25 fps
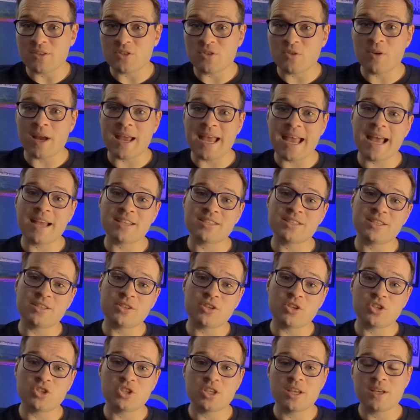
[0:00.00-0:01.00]
So I asked it
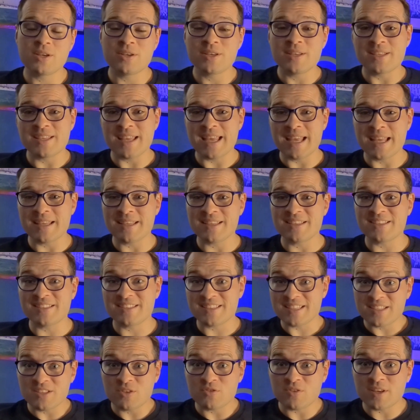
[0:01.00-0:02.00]
to share 10
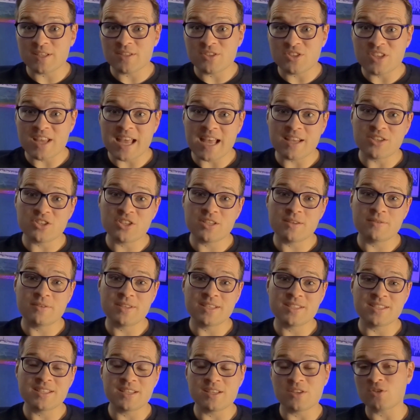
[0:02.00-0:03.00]
secret
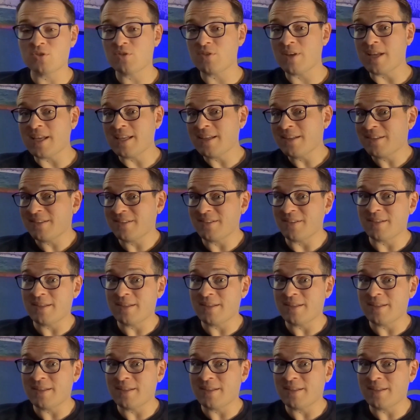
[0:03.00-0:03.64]
ChatGPT tricks,